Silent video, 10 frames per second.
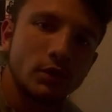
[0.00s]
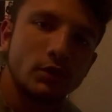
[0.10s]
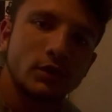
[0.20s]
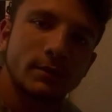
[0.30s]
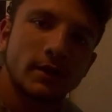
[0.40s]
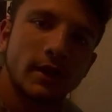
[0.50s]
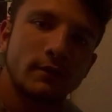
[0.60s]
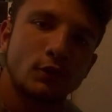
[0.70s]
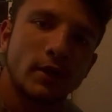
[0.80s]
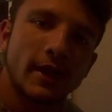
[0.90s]
to do some kind of
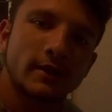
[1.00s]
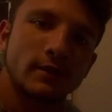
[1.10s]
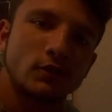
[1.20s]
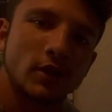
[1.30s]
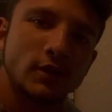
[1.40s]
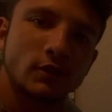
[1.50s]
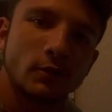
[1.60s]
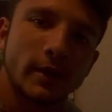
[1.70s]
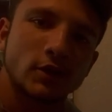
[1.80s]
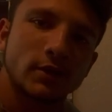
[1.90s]
reactive change of
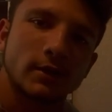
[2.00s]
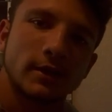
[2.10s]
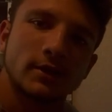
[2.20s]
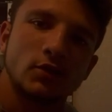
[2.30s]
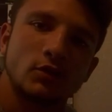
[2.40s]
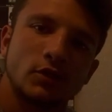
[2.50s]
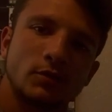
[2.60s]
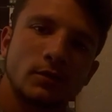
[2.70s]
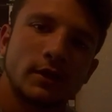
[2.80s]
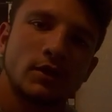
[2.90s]
direction
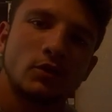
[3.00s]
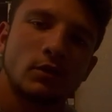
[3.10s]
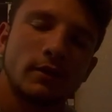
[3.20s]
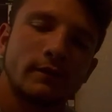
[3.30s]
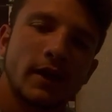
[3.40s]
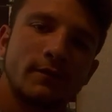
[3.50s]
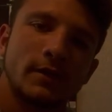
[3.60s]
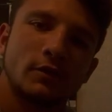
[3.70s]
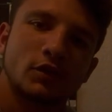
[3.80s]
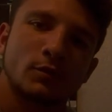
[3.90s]
into a 5
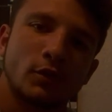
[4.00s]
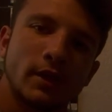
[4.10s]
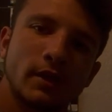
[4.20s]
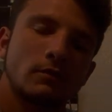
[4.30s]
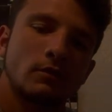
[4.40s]
meter sprint.